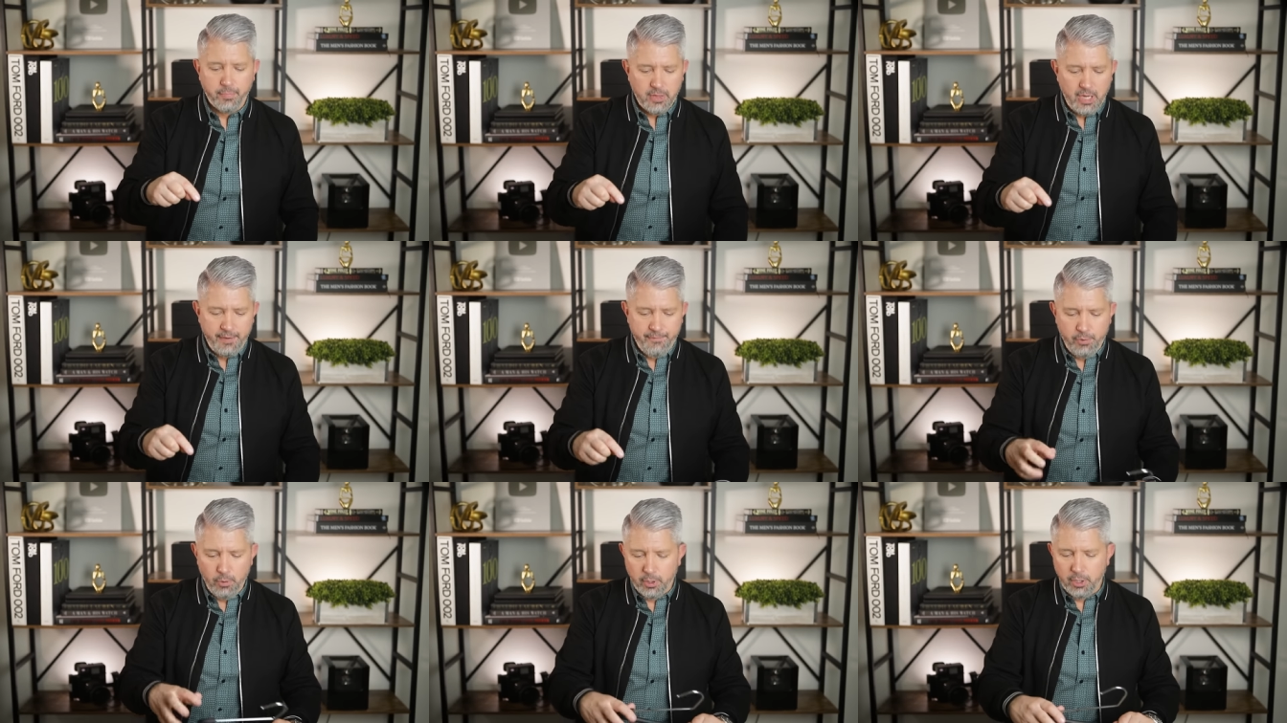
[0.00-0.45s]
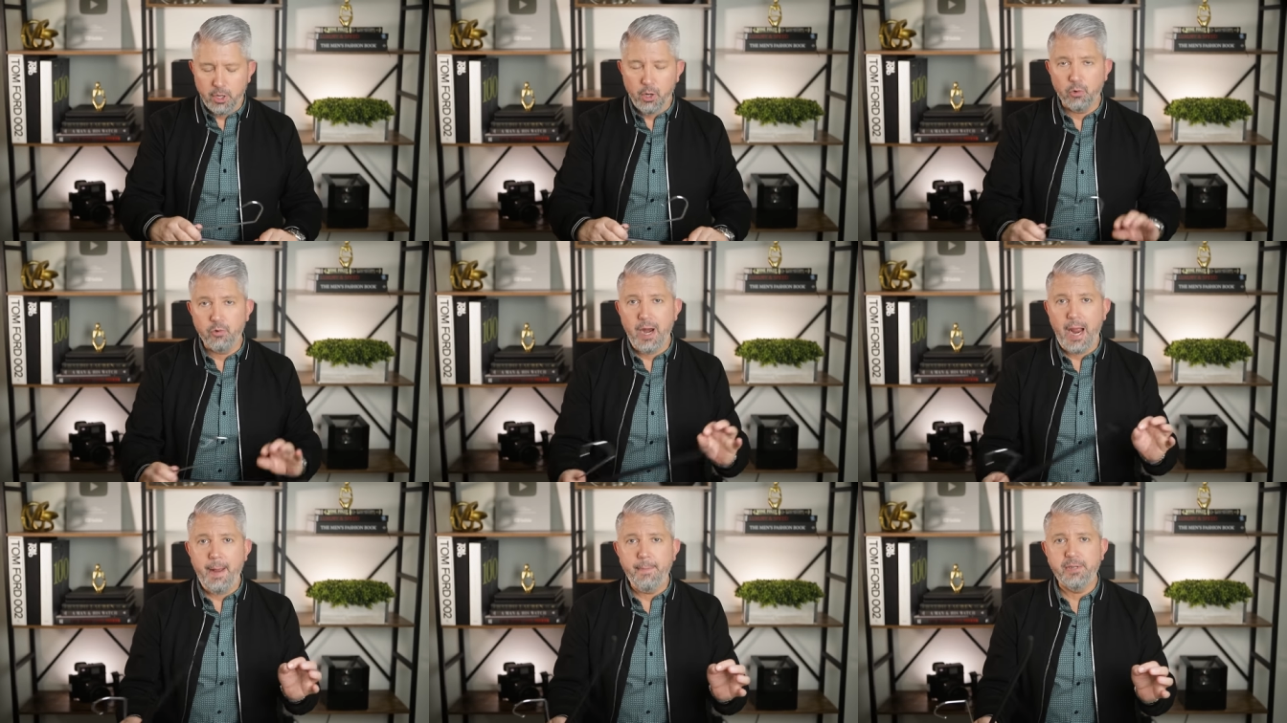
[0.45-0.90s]
if you want to go
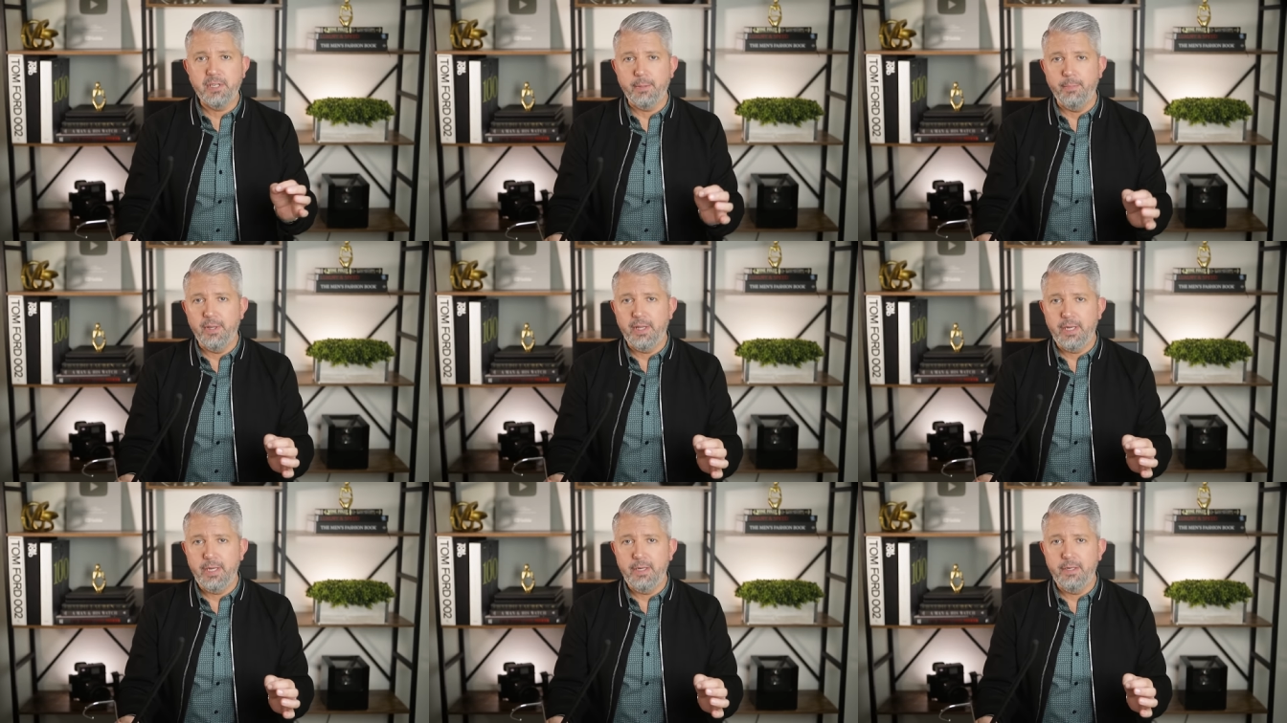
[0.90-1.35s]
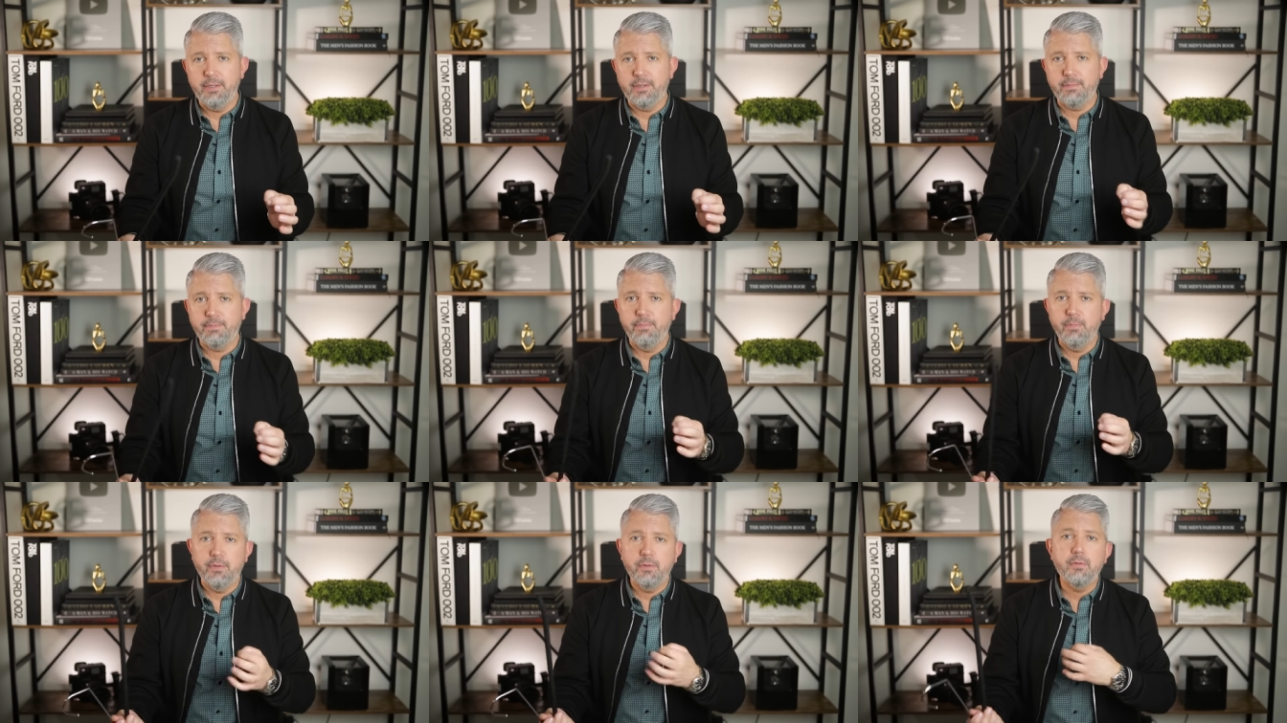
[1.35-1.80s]
grab some of
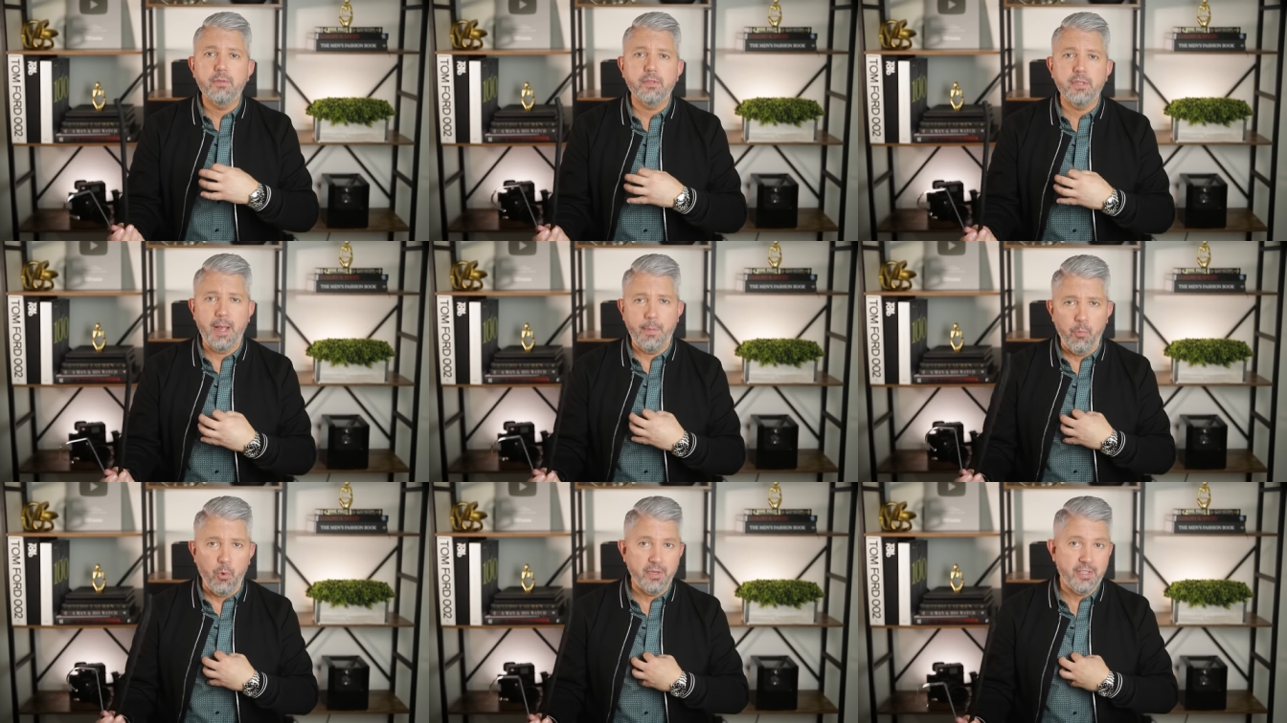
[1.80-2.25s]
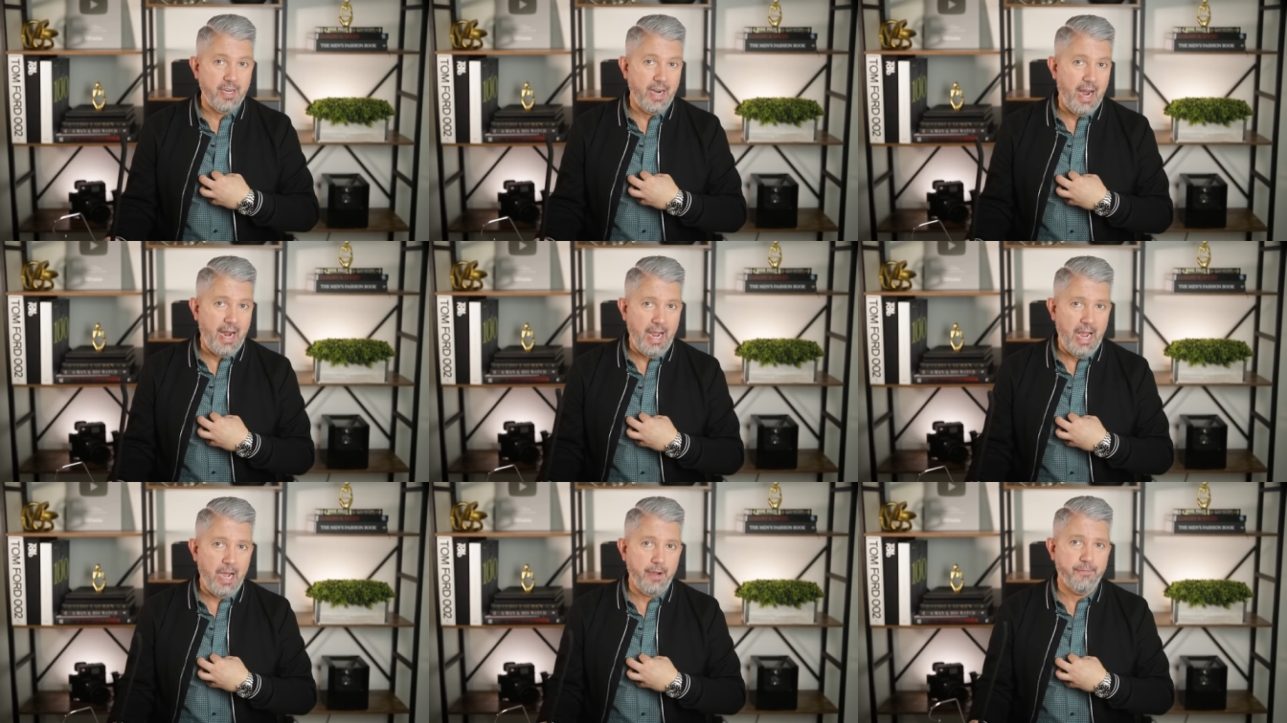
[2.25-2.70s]
these same ones that
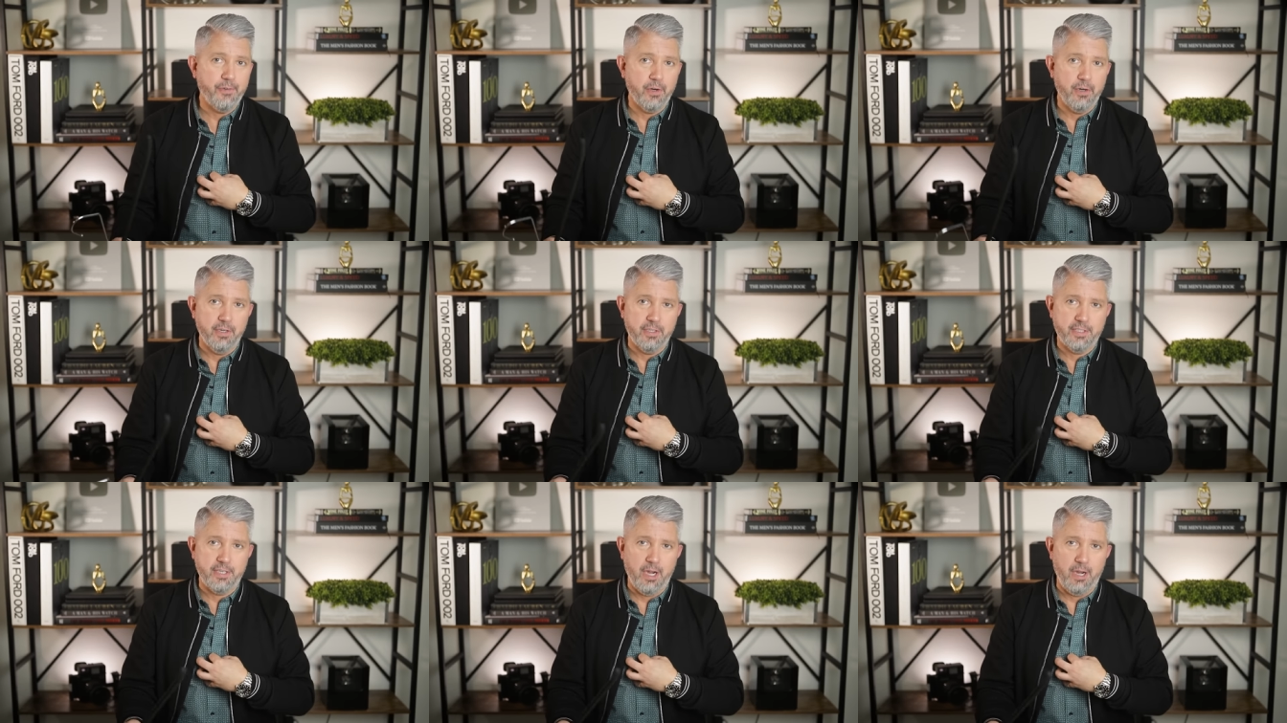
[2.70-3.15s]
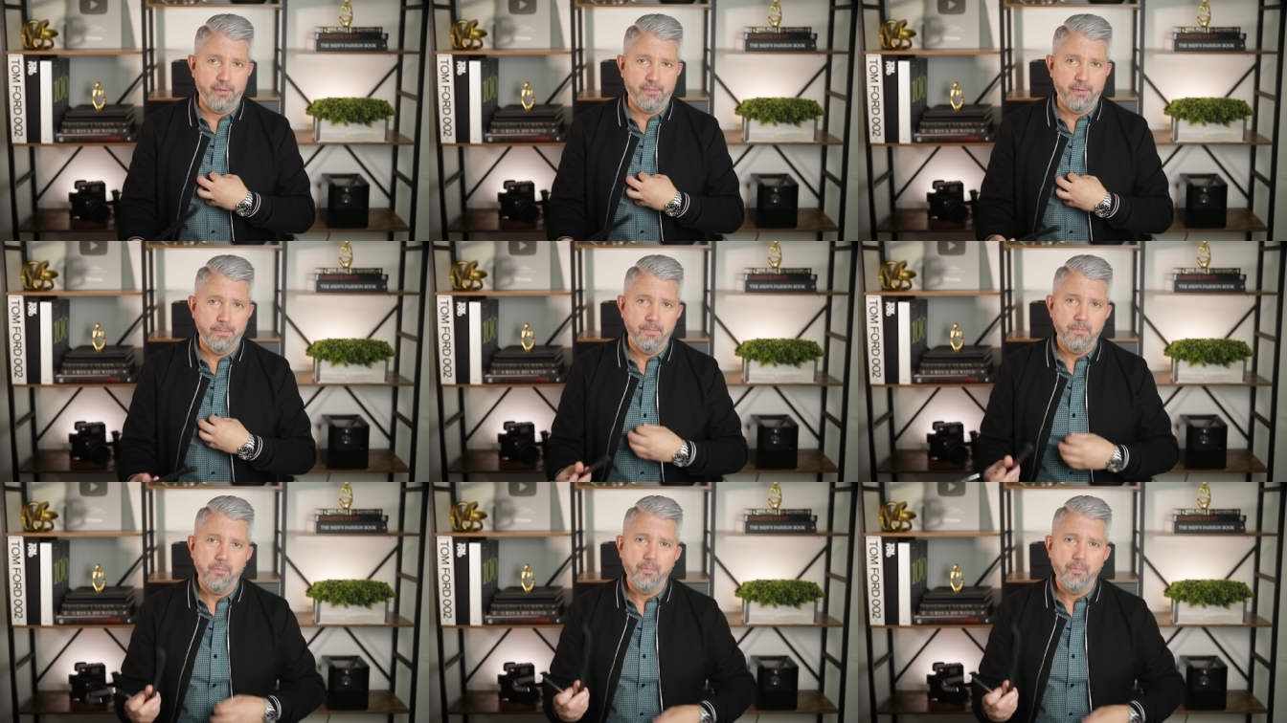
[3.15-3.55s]
I have for yourself.